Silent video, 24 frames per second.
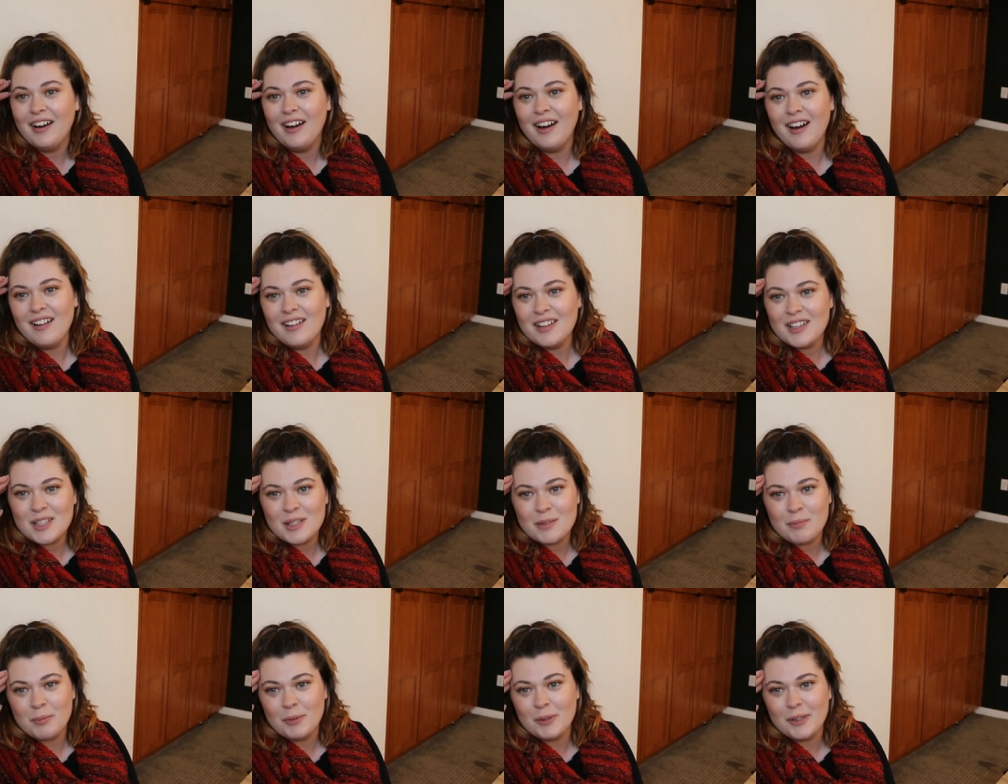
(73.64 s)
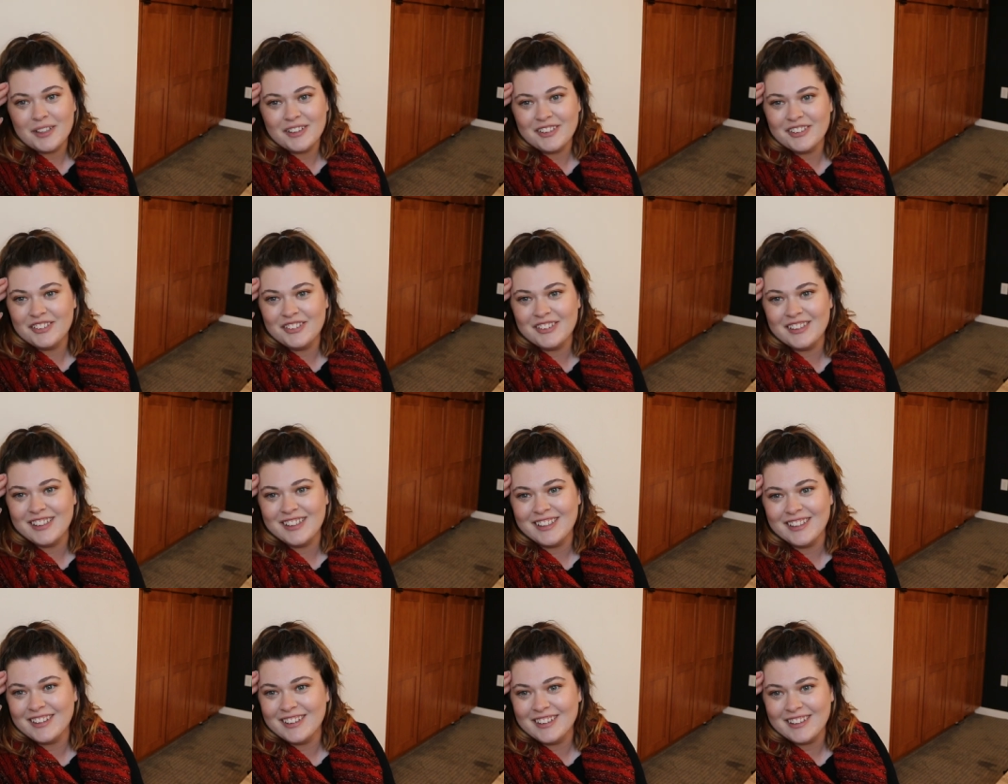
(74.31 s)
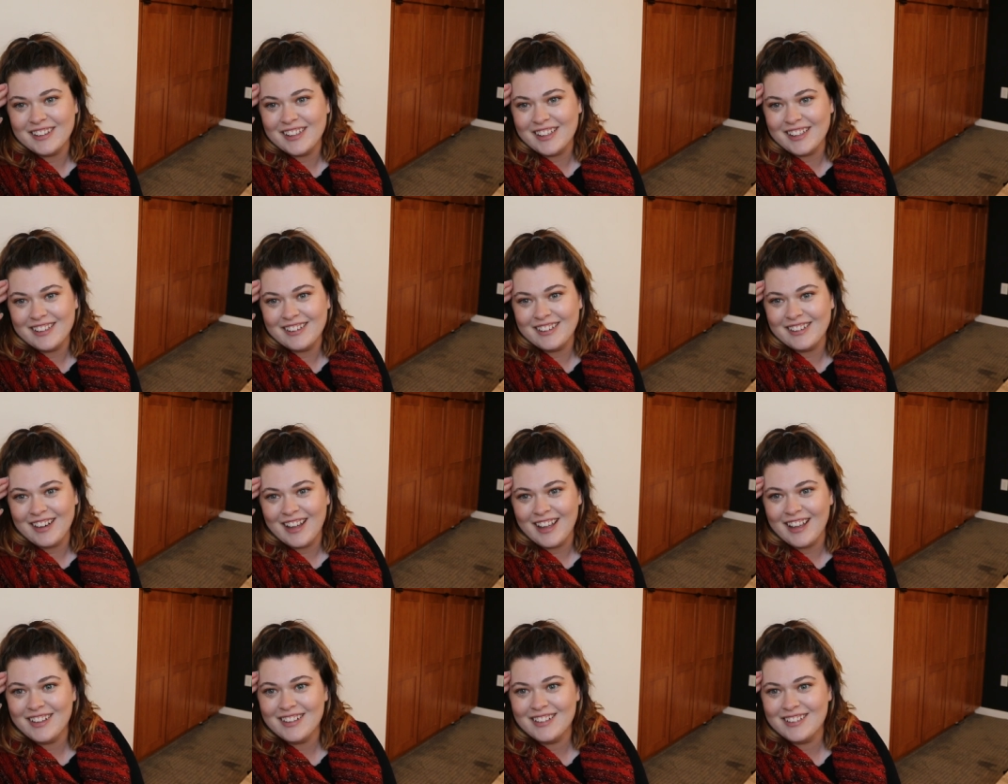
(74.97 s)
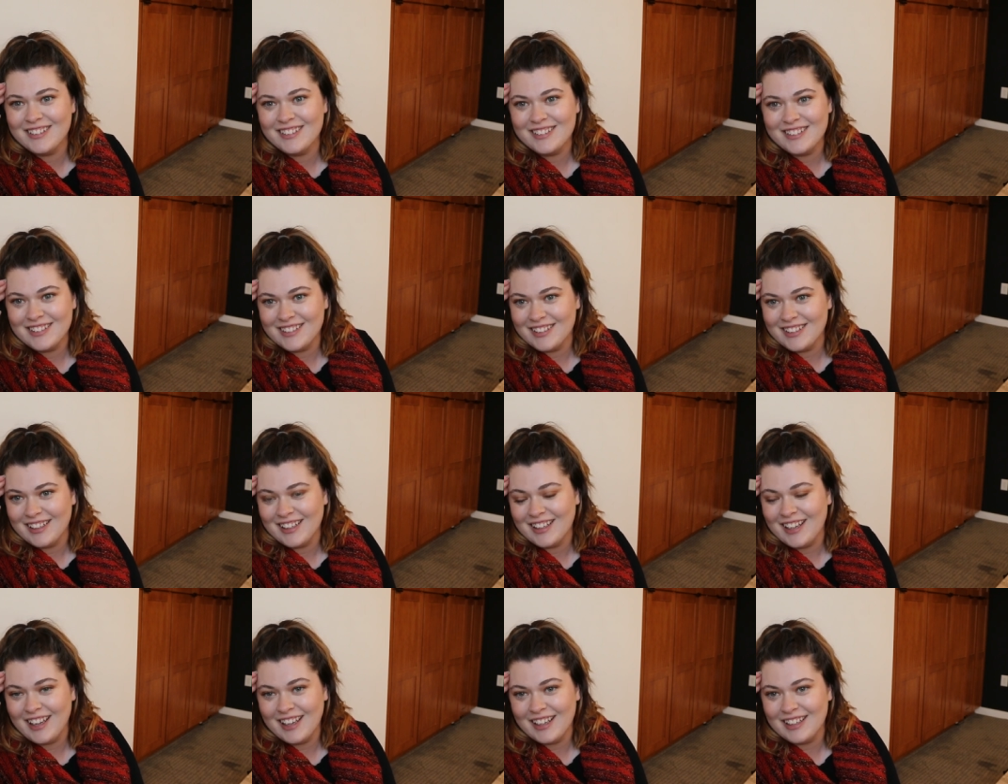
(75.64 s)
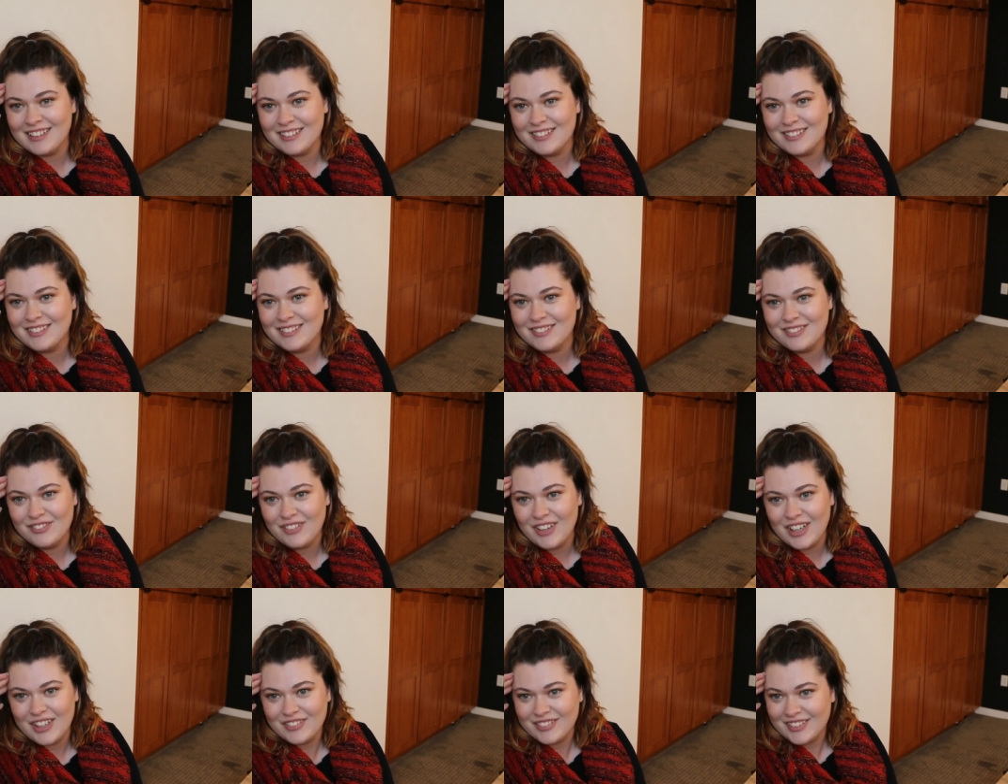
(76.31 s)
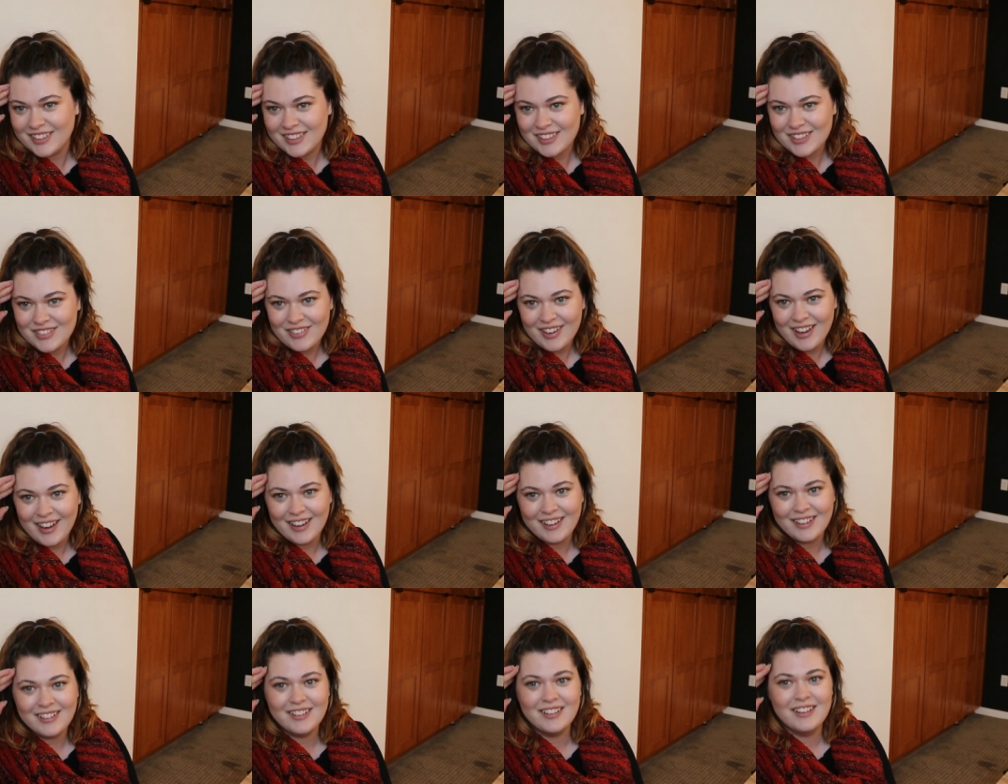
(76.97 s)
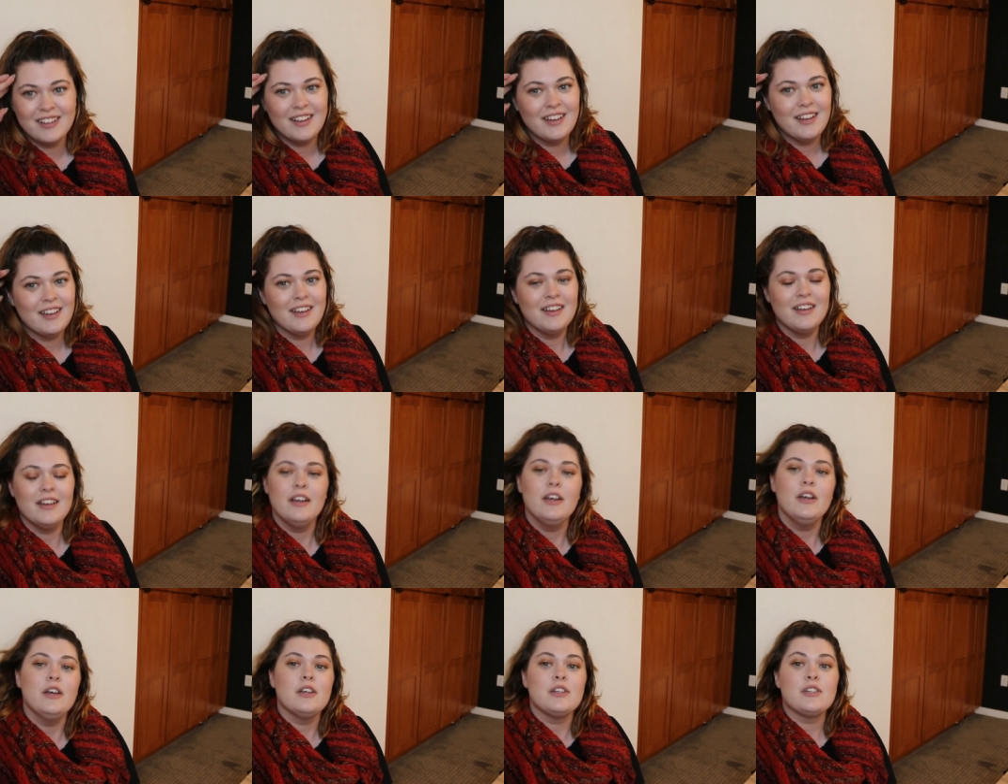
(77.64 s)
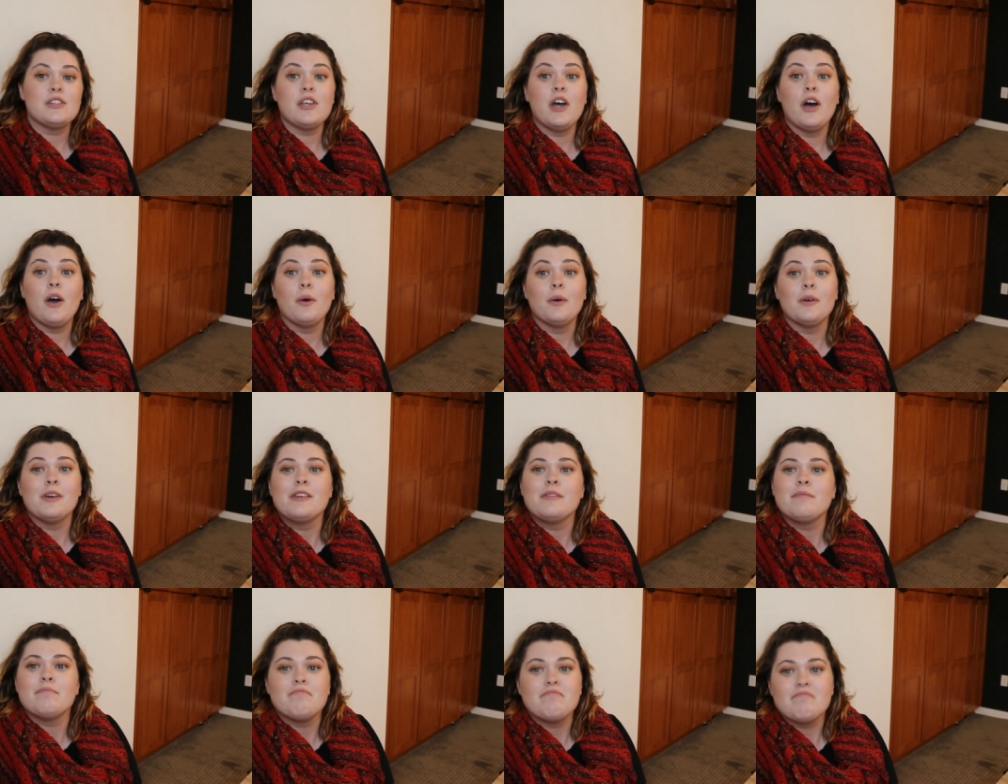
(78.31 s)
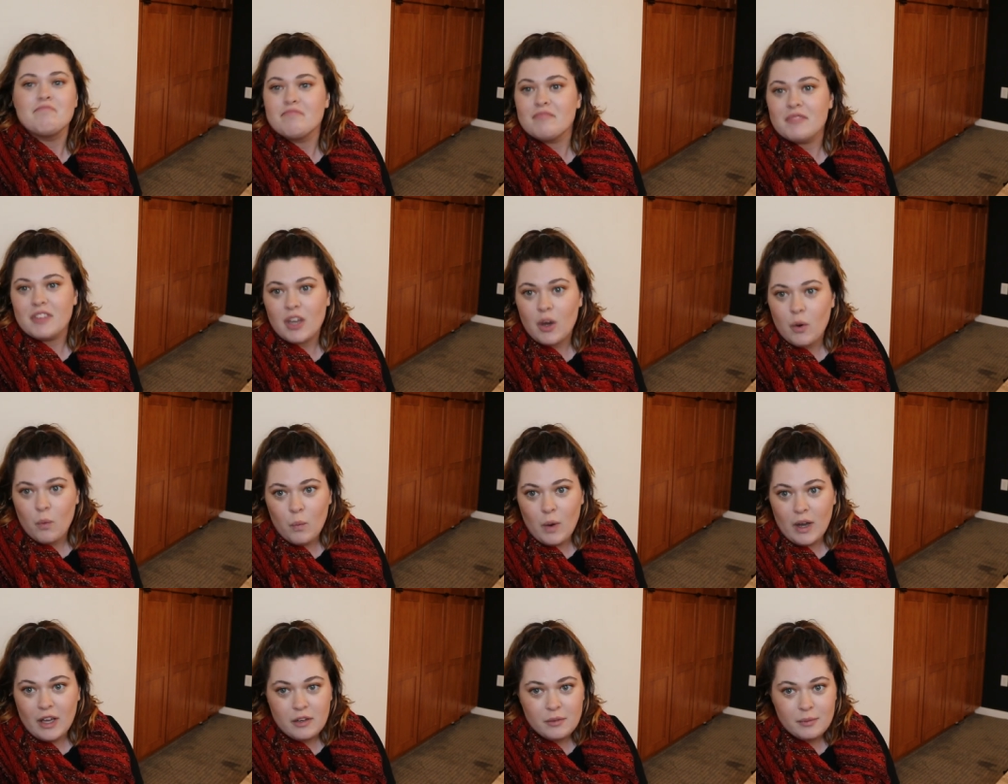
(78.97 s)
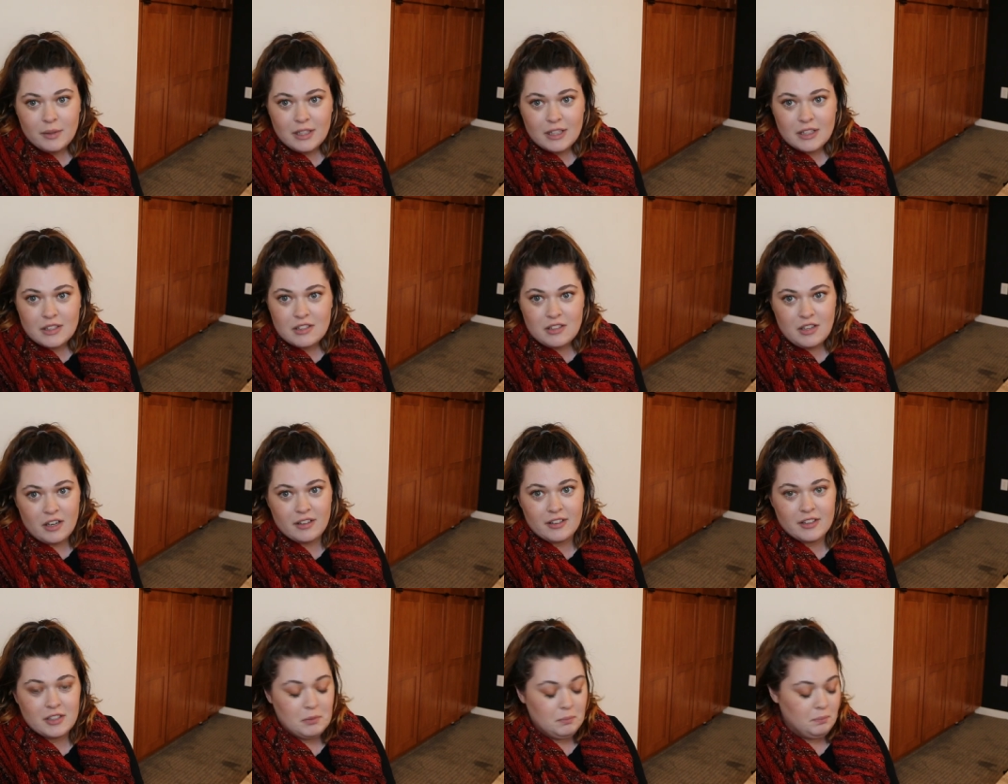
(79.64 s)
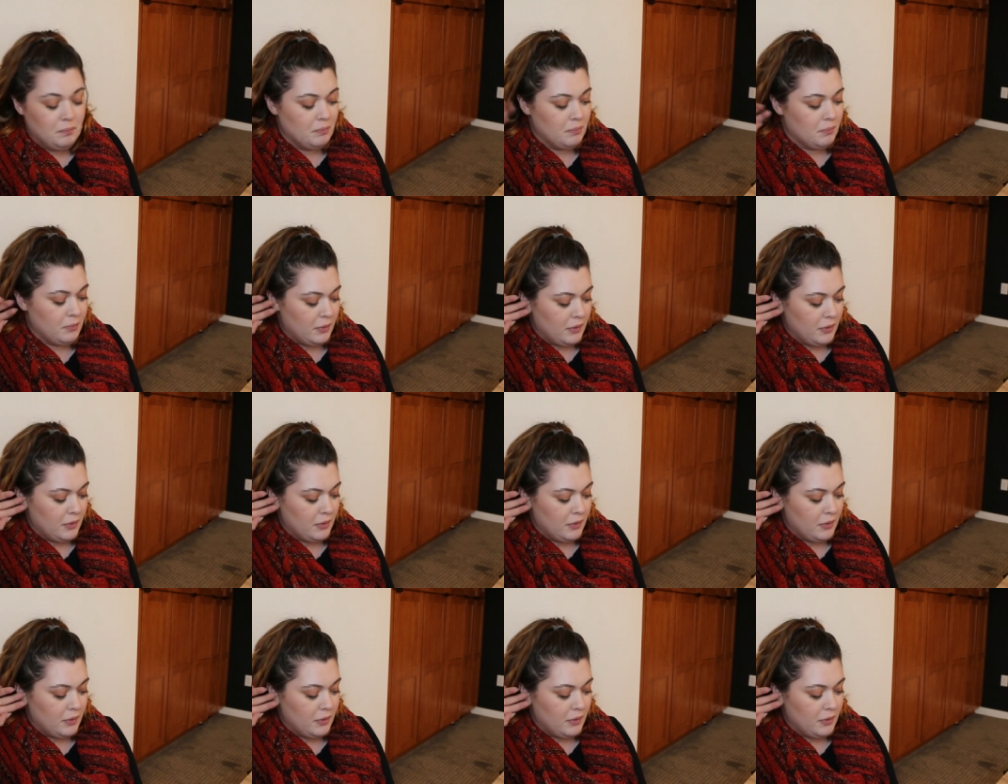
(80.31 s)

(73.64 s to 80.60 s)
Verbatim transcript: I'll exploit Louie on the internet to gain favor, it's fine. So why don't we get started?